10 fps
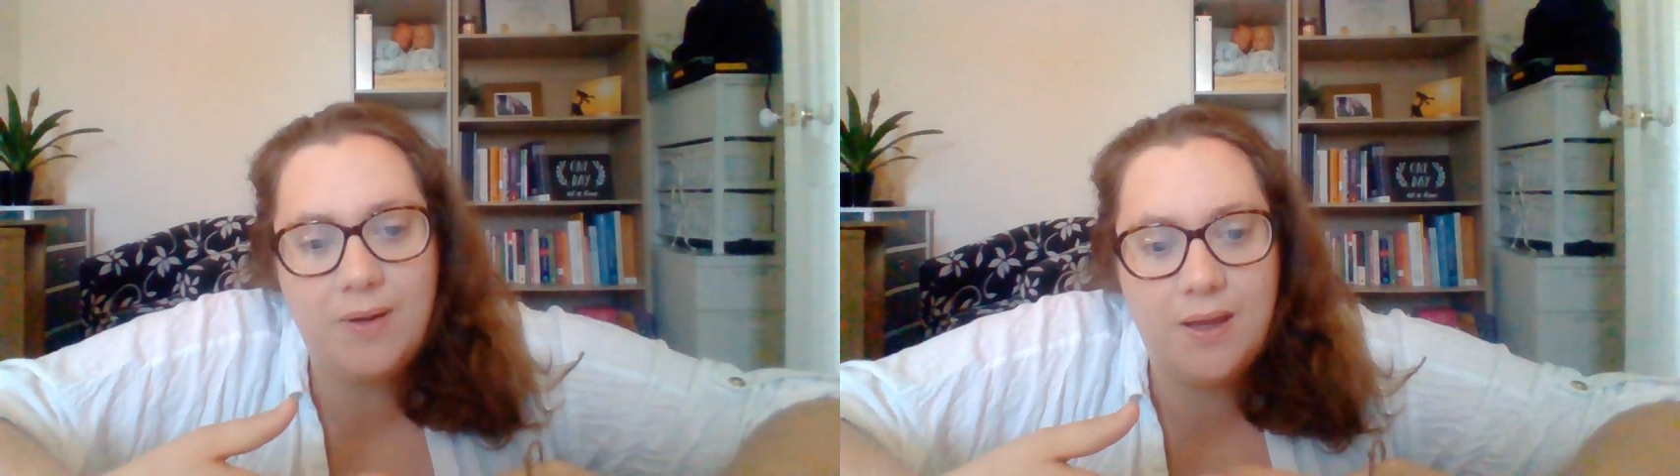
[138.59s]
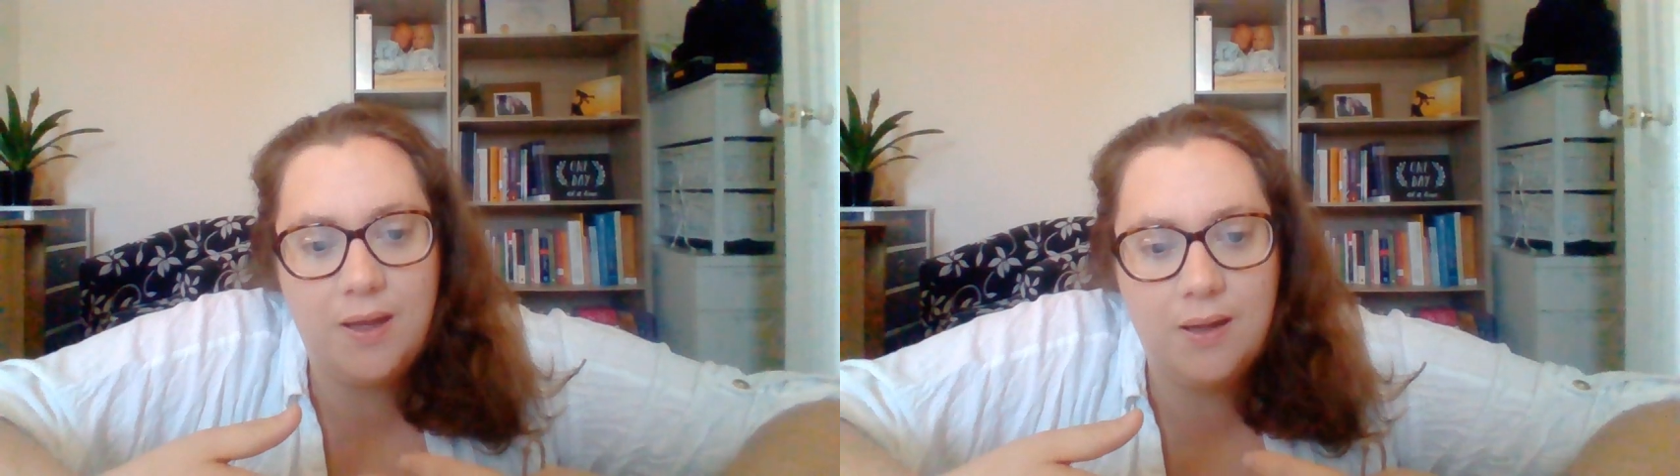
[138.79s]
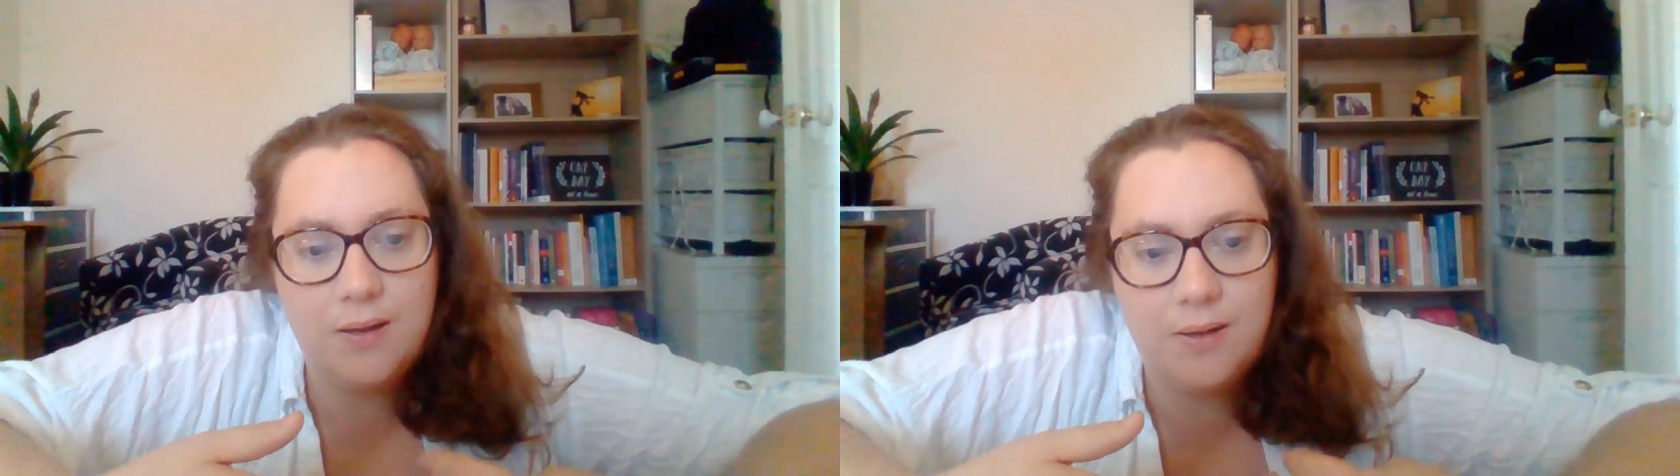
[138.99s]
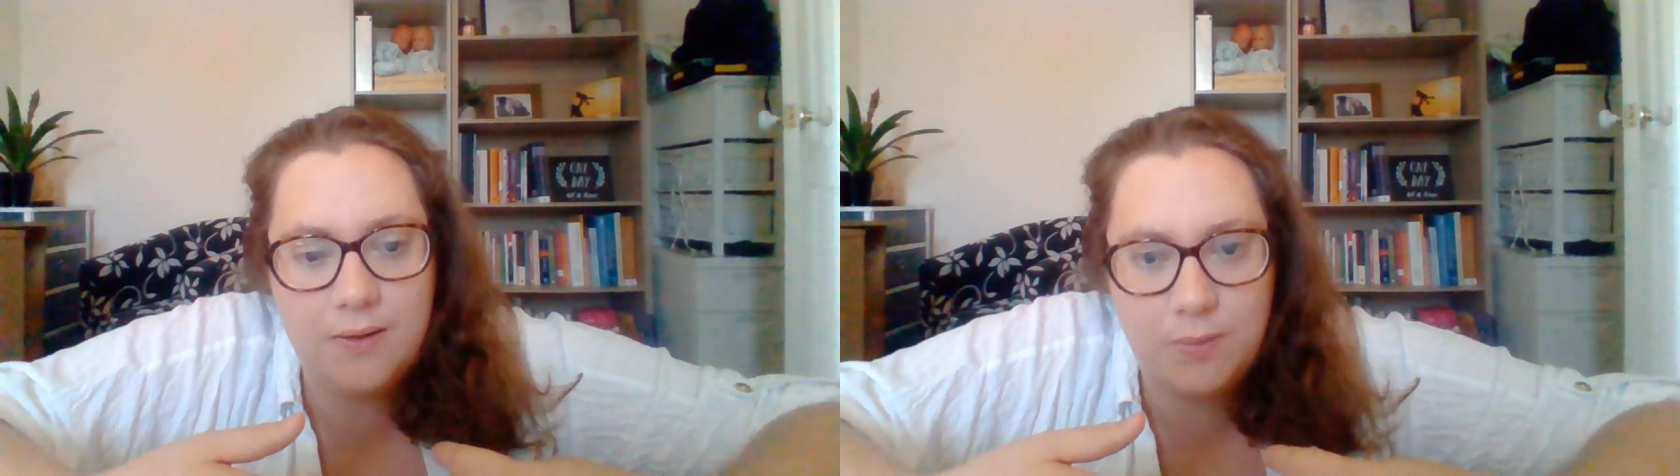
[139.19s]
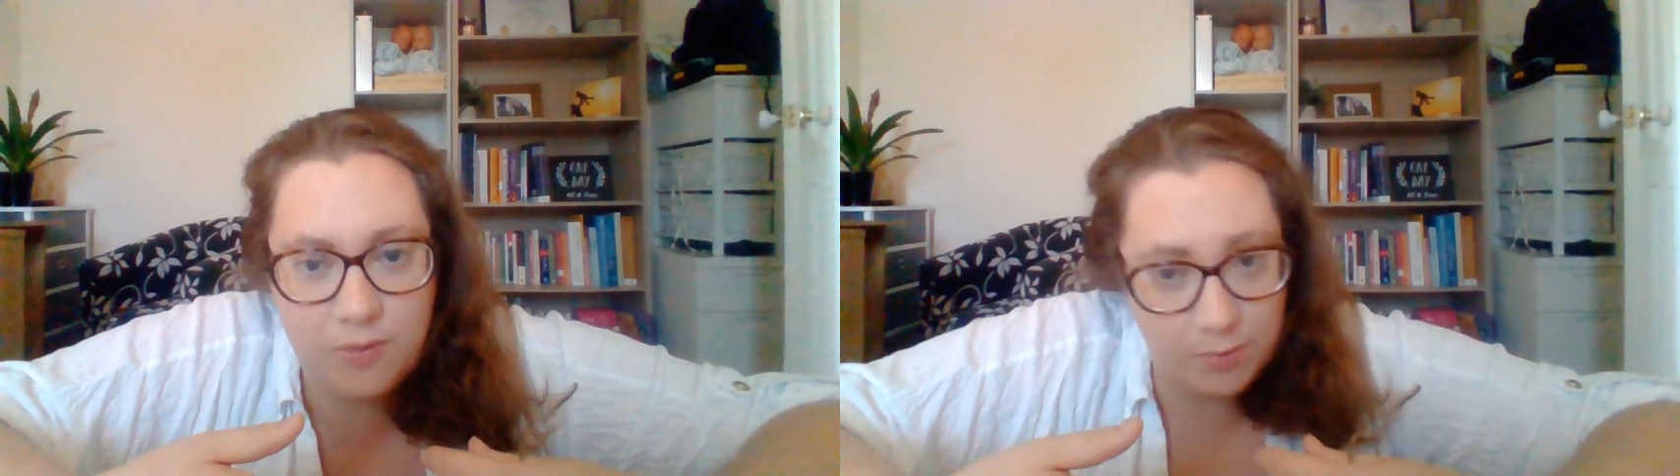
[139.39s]
getting
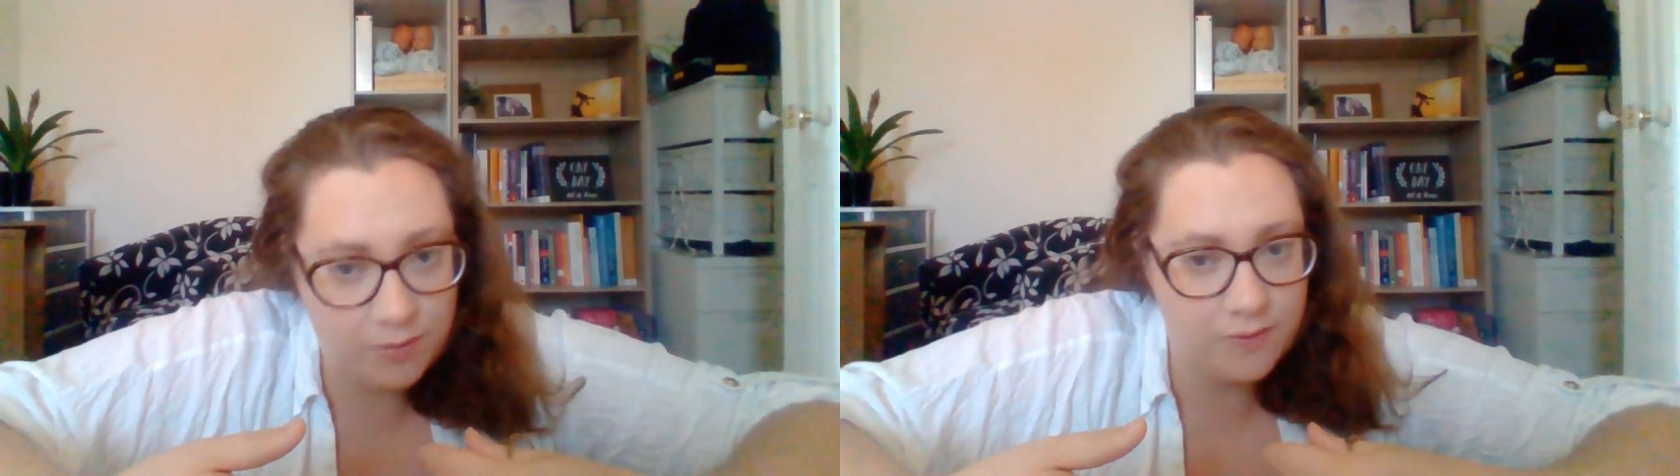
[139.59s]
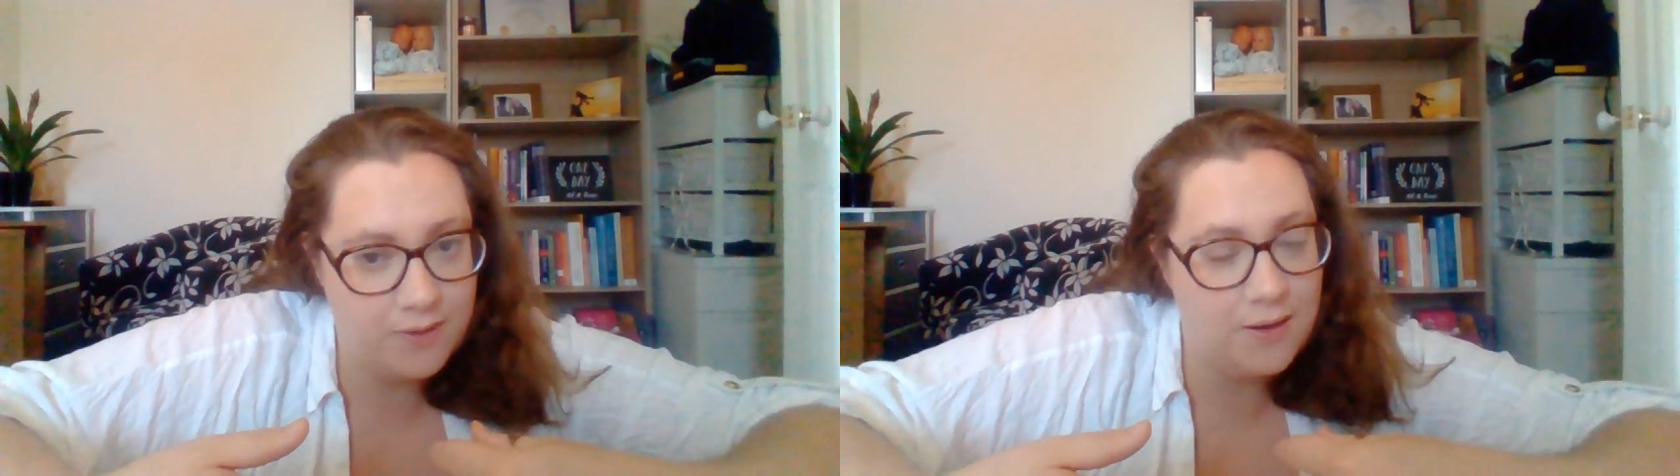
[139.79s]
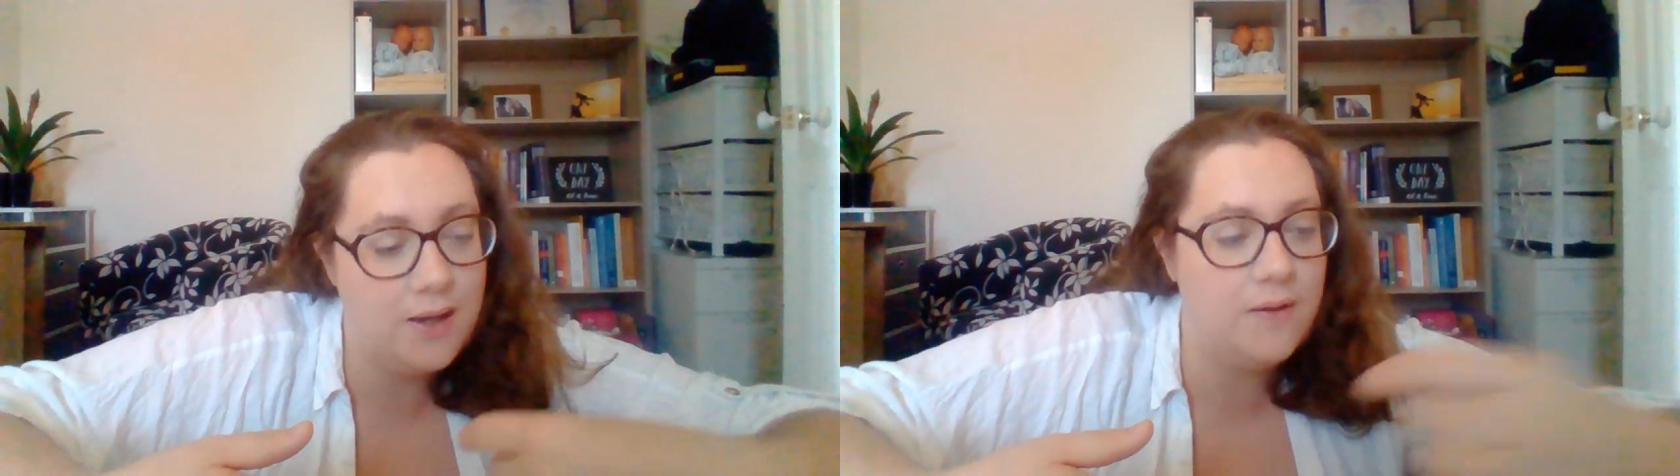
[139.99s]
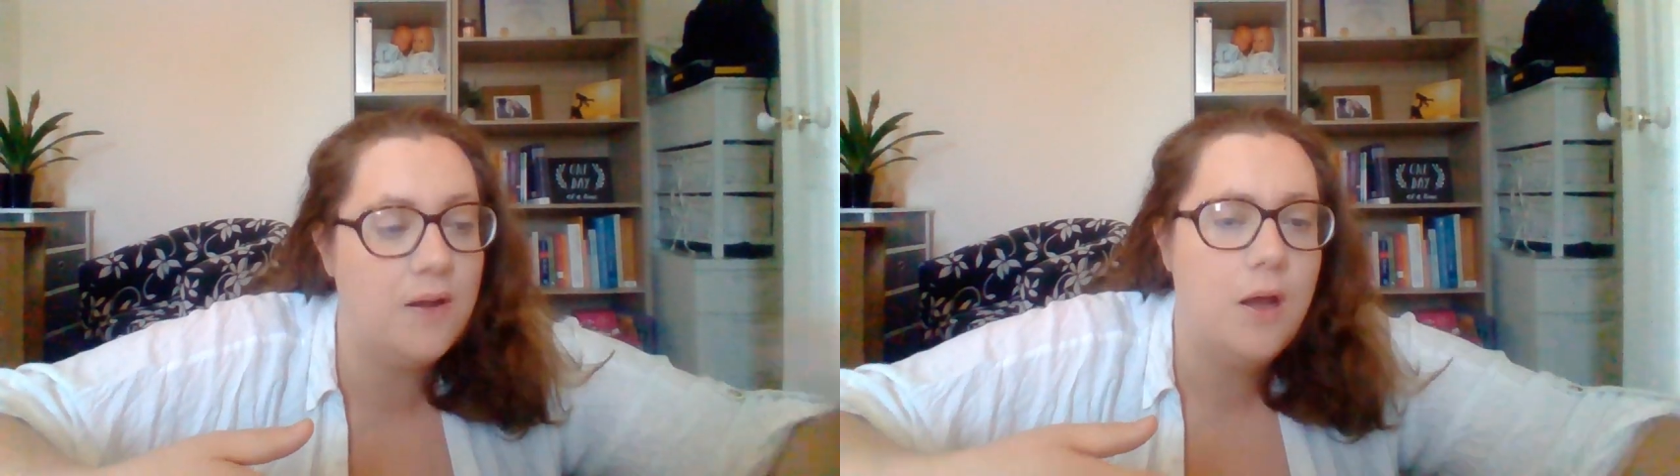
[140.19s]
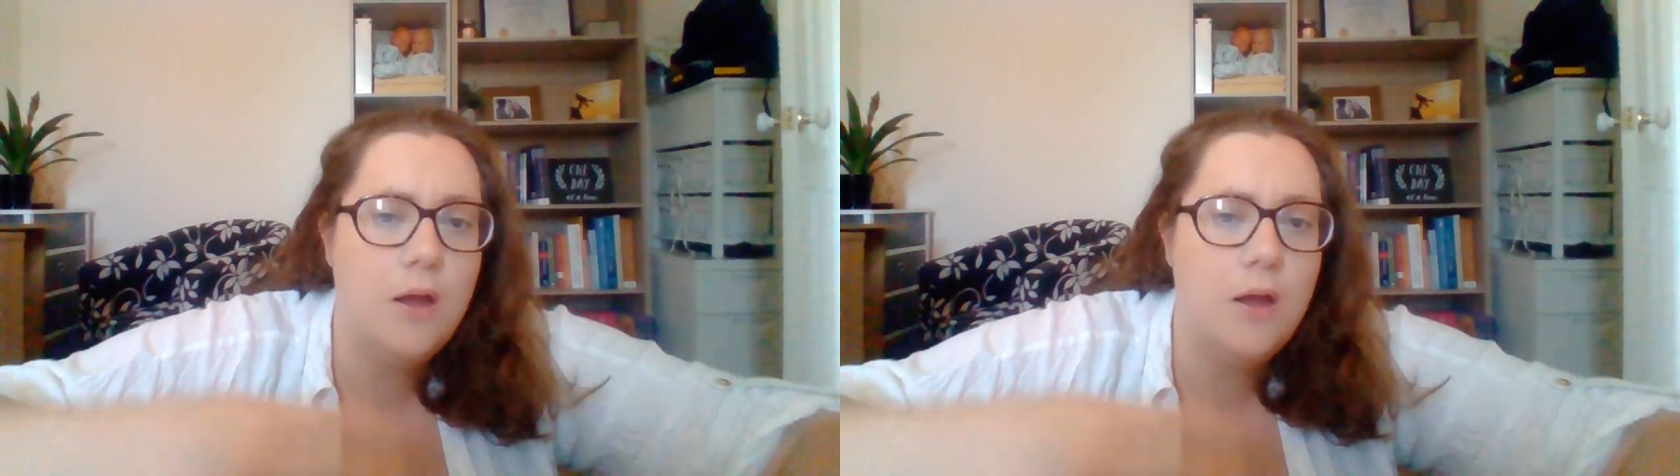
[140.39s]
as much milk as they need.